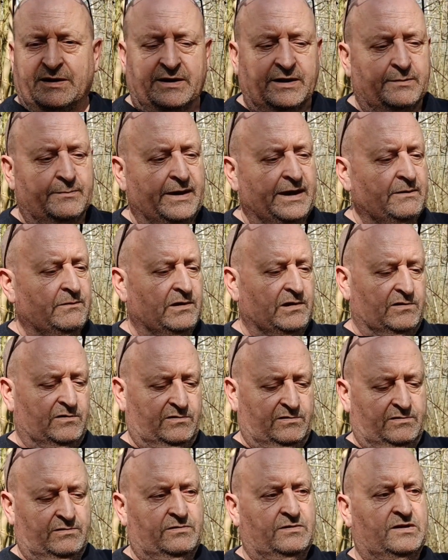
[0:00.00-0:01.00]
you may
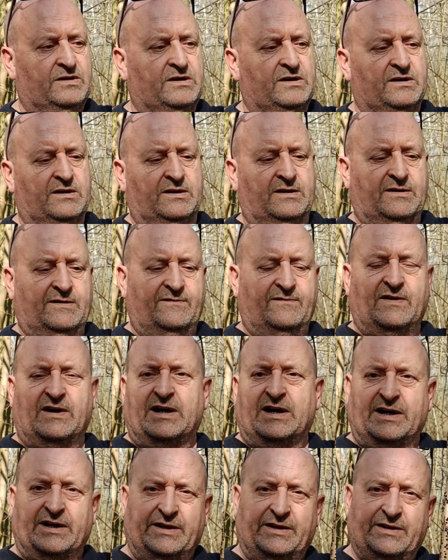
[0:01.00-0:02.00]
well
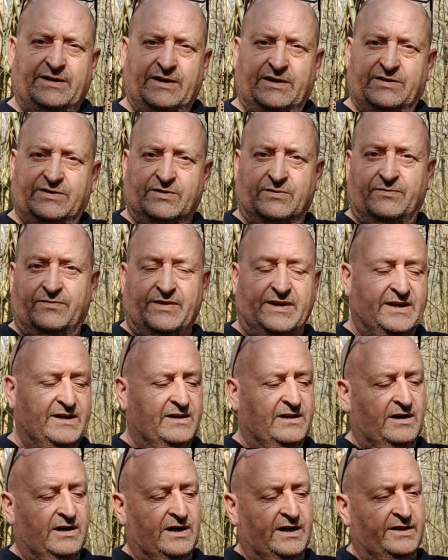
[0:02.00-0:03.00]
find
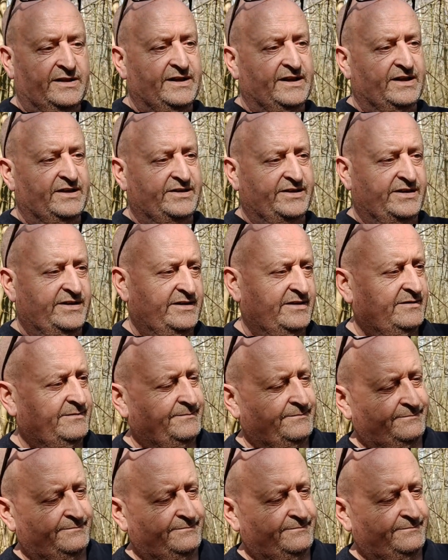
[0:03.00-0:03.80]
something like this.